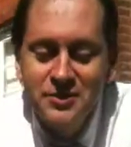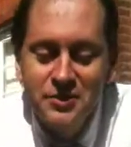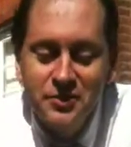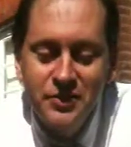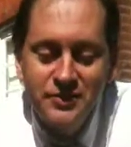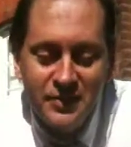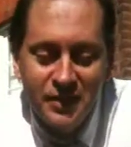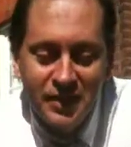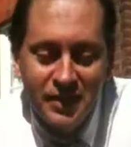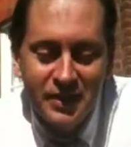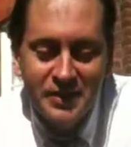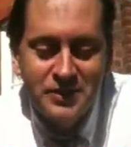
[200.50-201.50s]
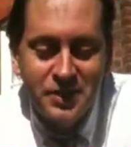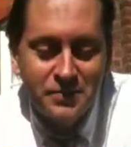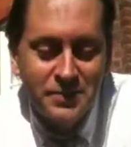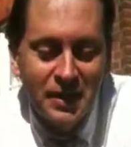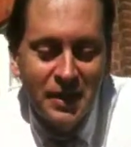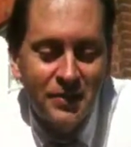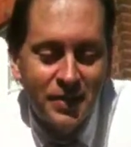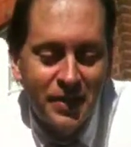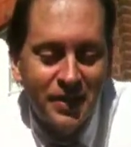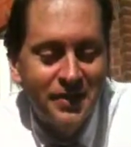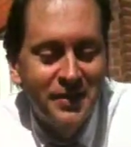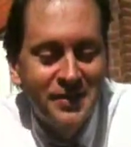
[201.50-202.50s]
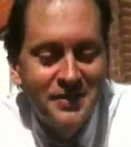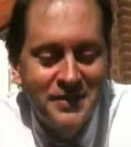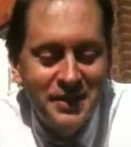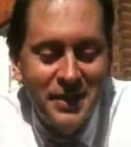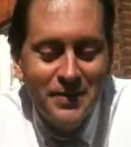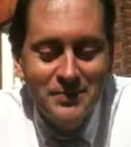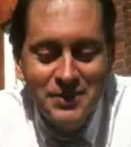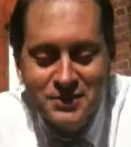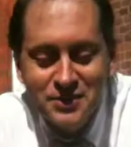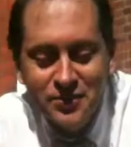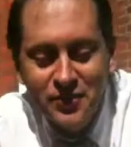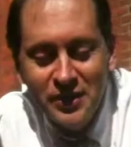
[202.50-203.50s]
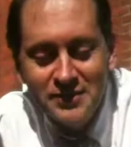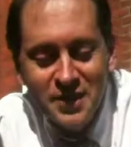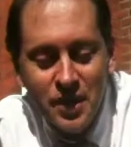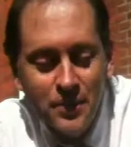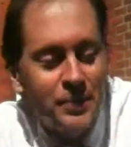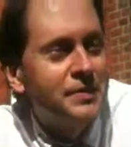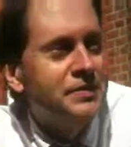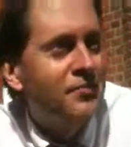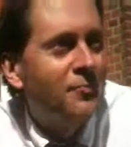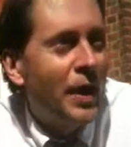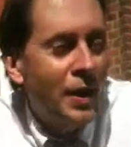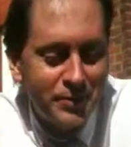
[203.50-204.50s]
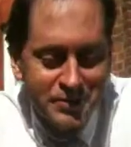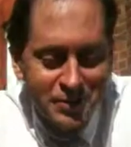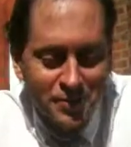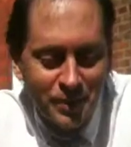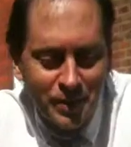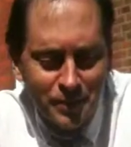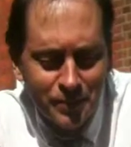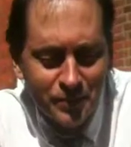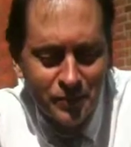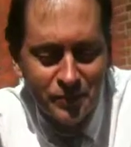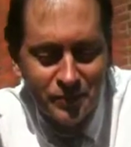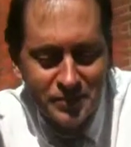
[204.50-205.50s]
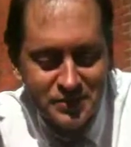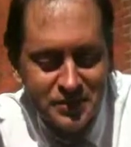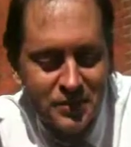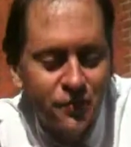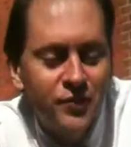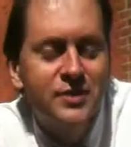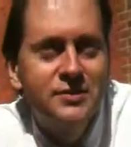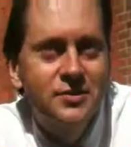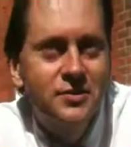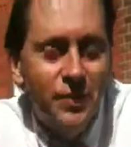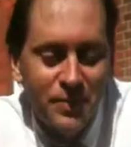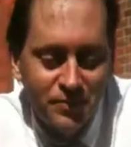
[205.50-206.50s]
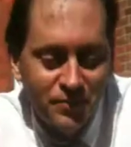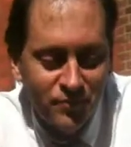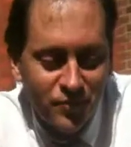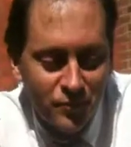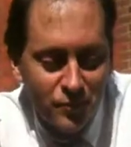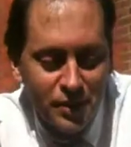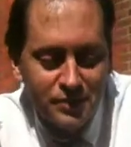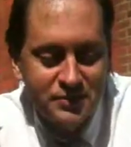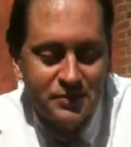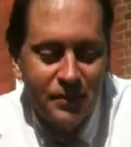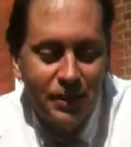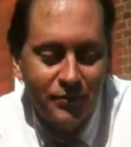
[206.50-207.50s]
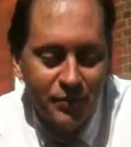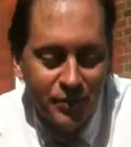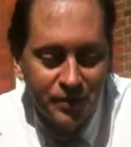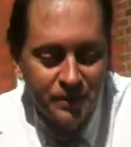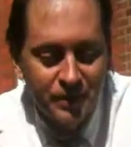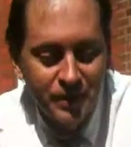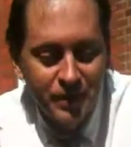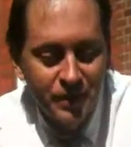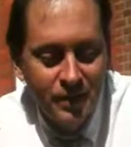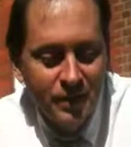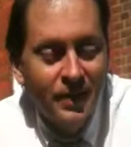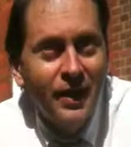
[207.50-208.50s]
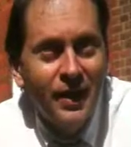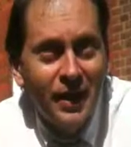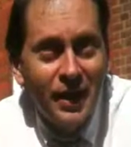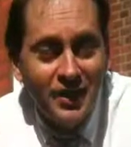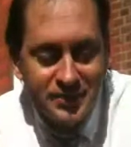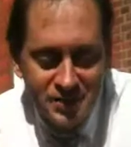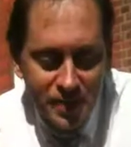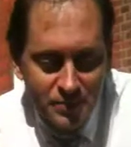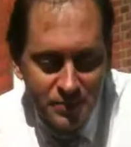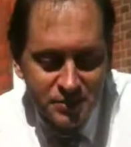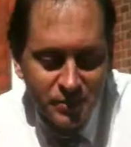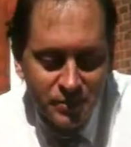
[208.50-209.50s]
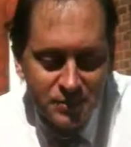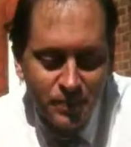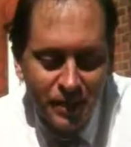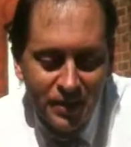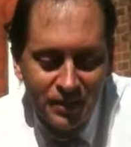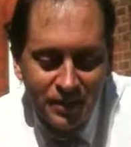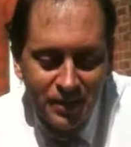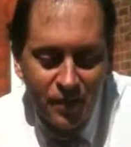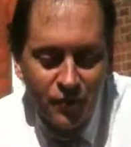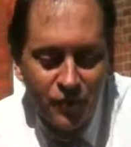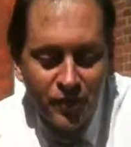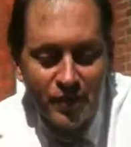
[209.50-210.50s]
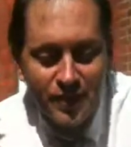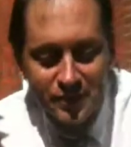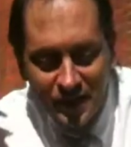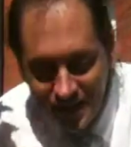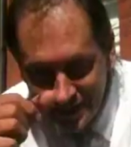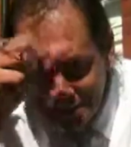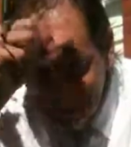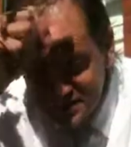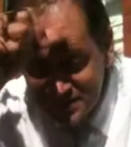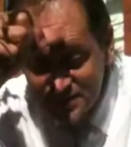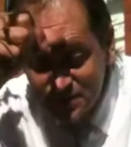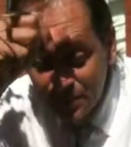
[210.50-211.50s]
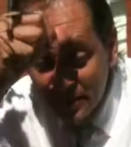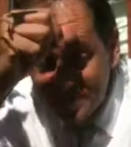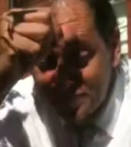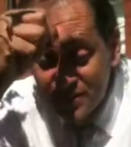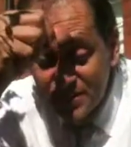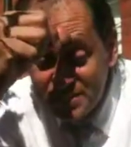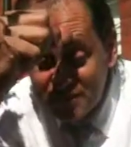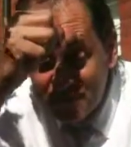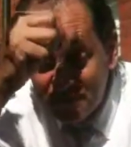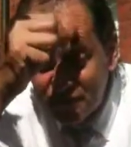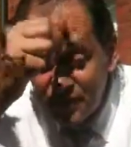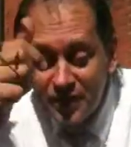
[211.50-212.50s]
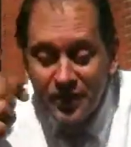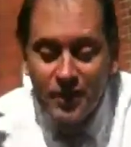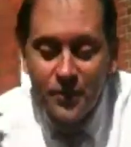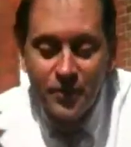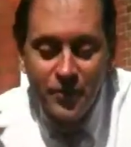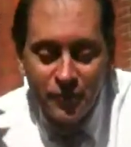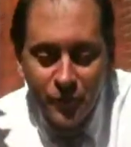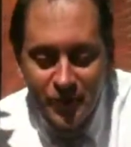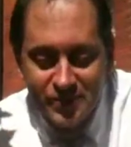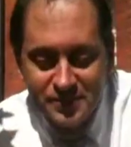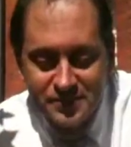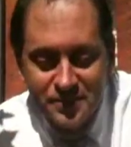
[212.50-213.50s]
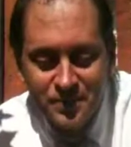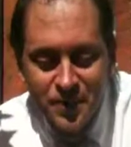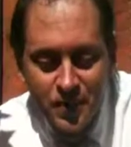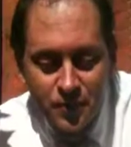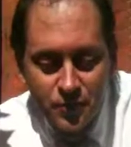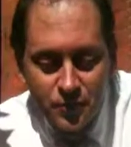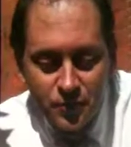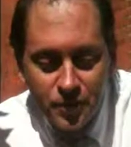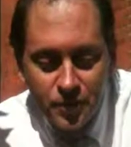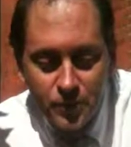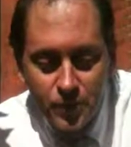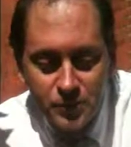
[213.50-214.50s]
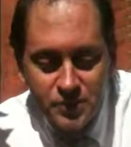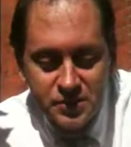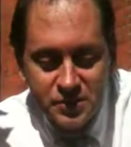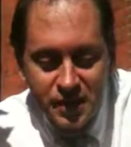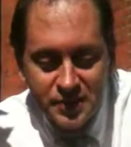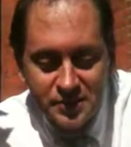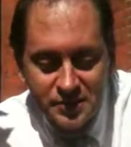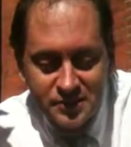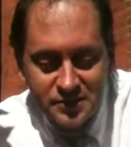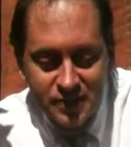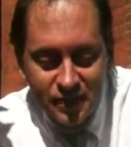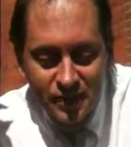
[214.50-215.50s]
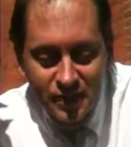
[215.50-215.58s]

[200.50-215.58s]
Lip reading: Tunisia, Egypt and Libya, to name just three examples of power to the people movements in the first 2 months of 2011. I attempt to explain the gut feeling that Hastings is the place for me to live in a number of ways, through the important changes...